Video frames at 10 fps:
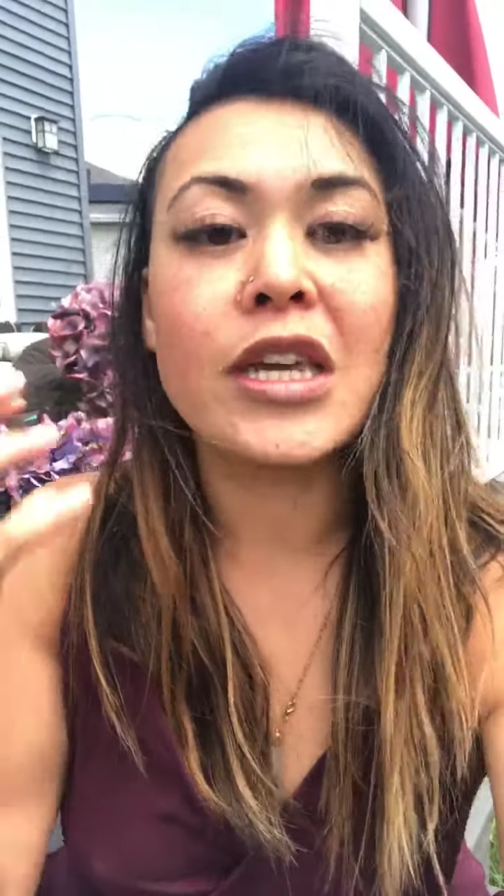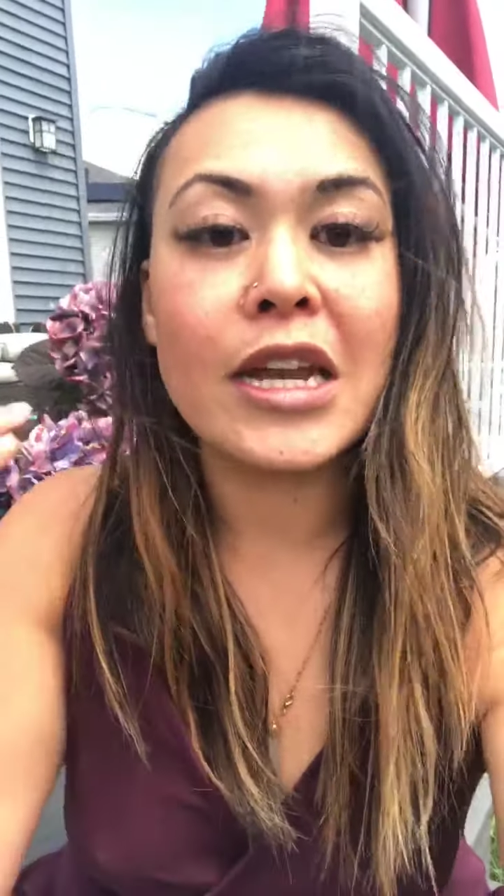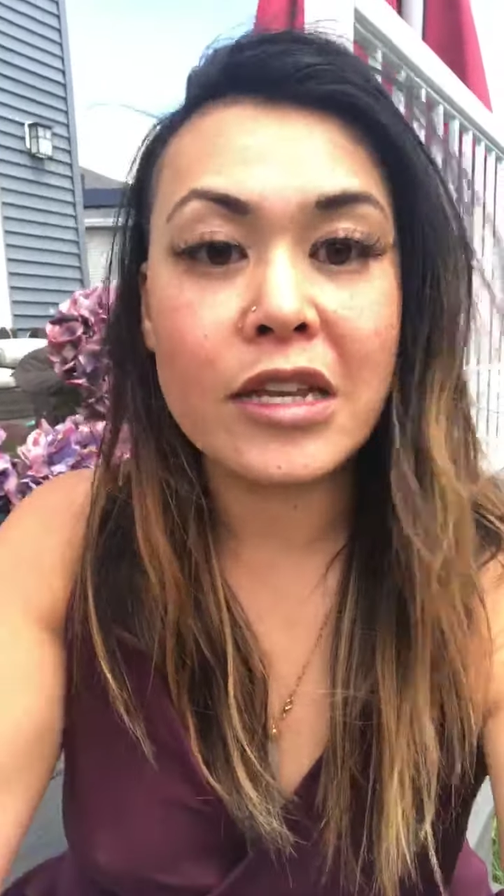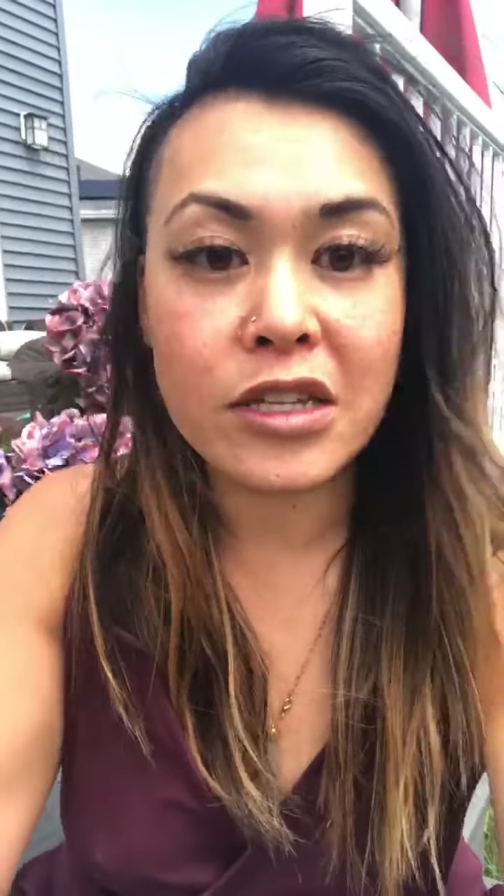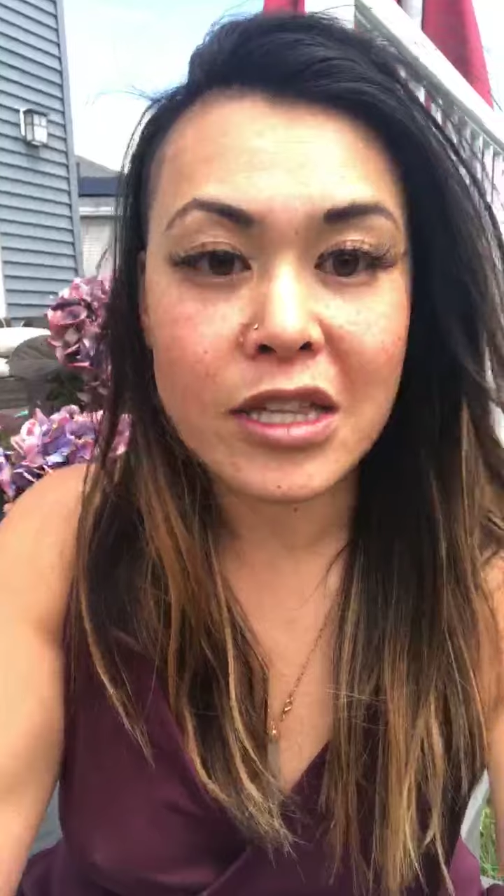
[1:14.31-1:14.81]
get
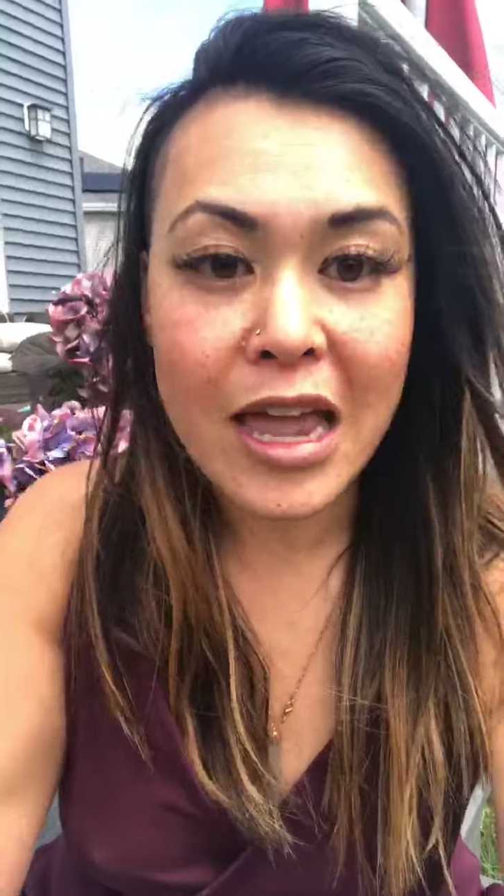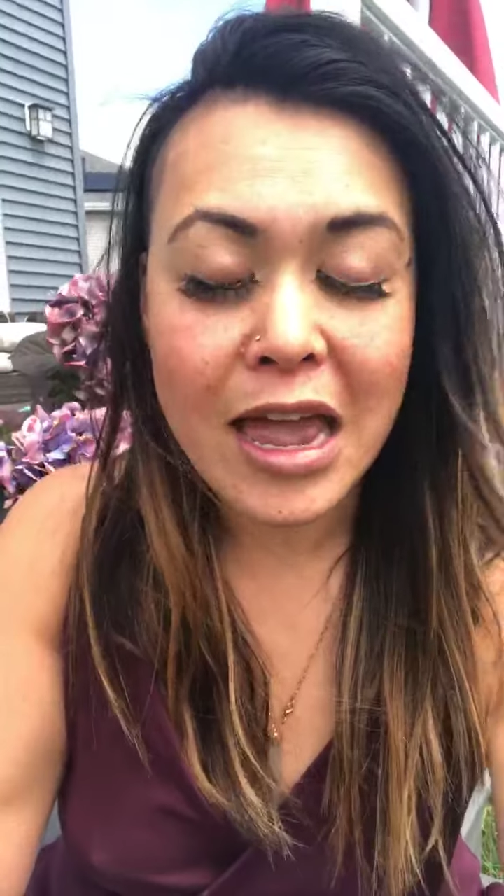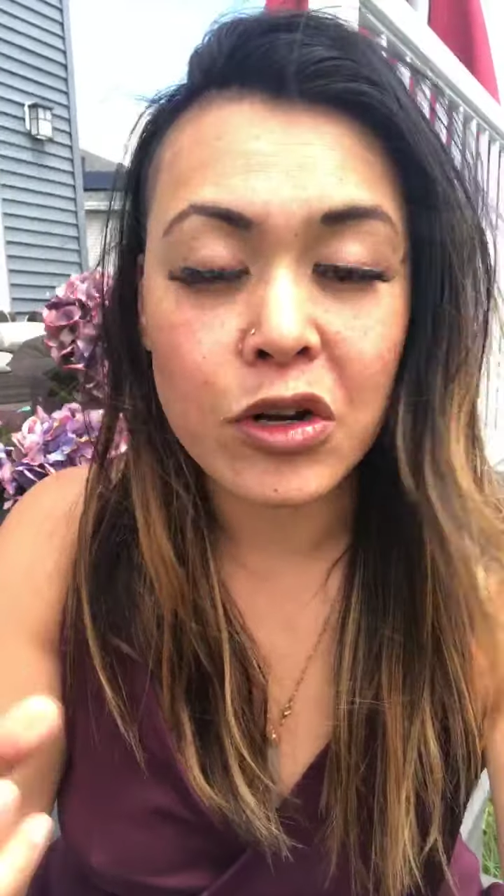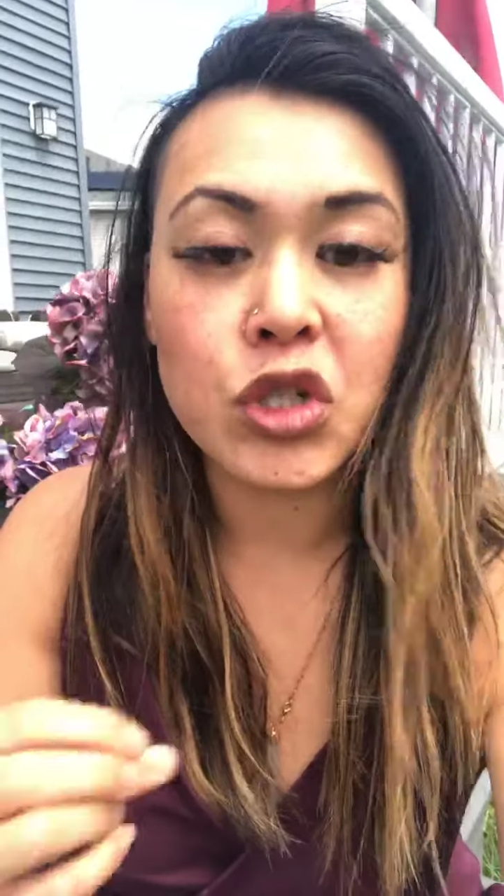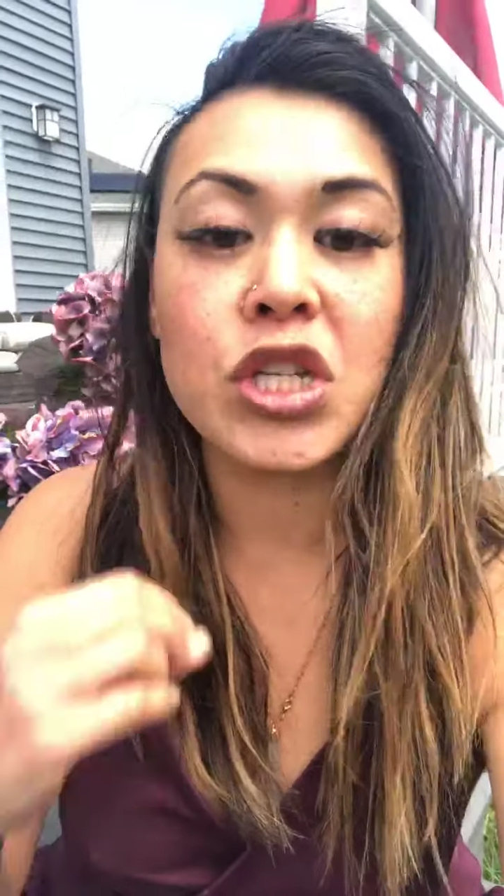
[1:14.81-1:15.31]
into the
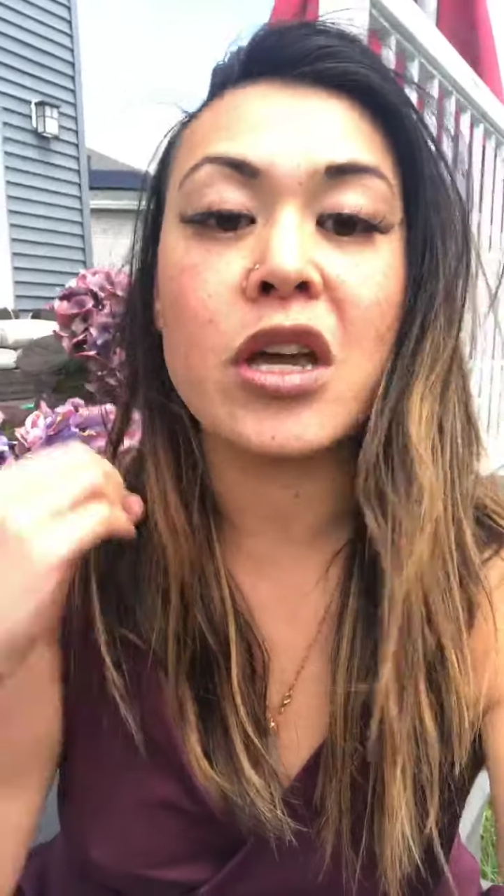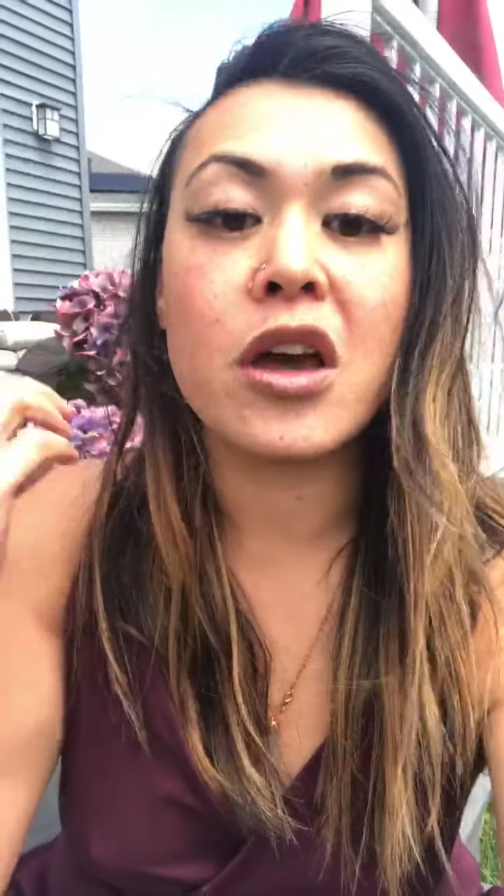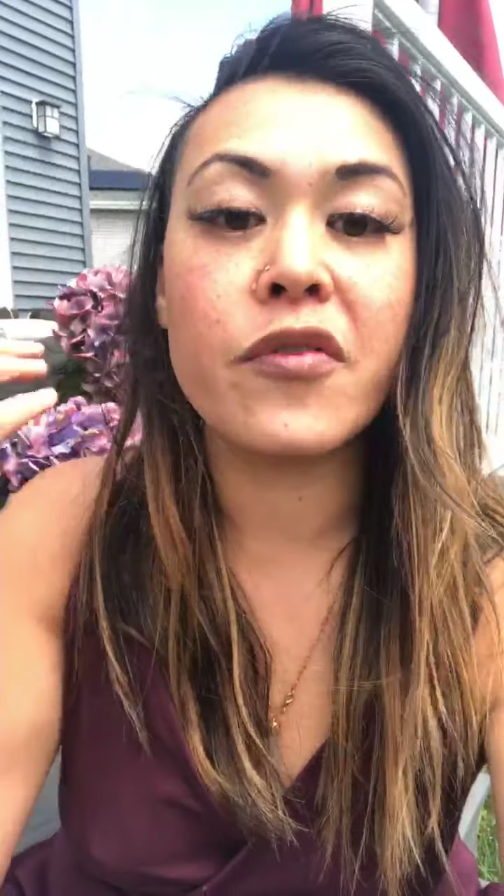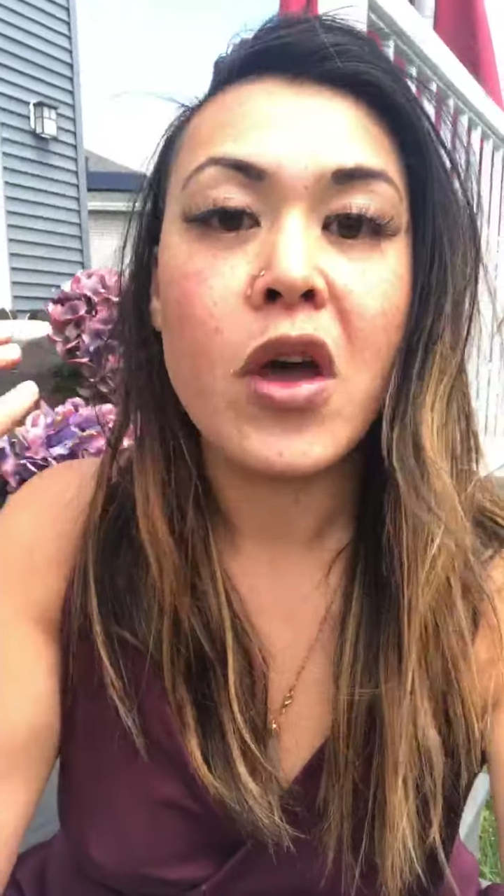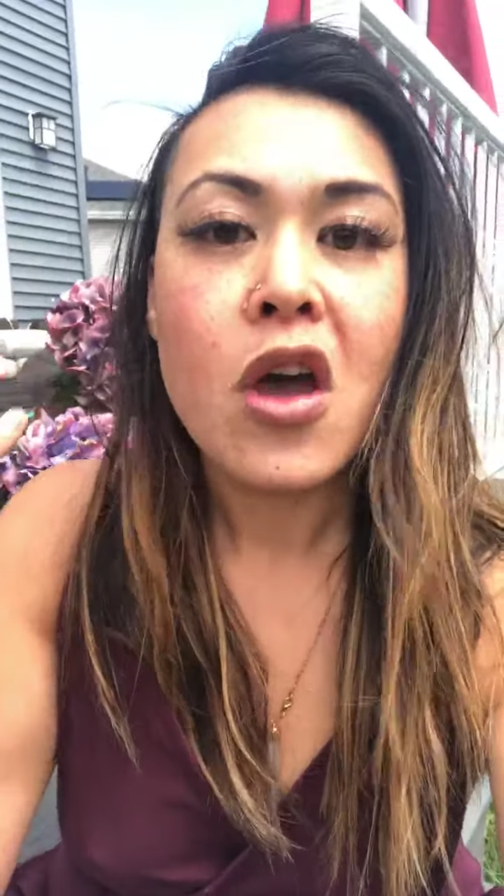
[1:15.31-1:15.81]
energy of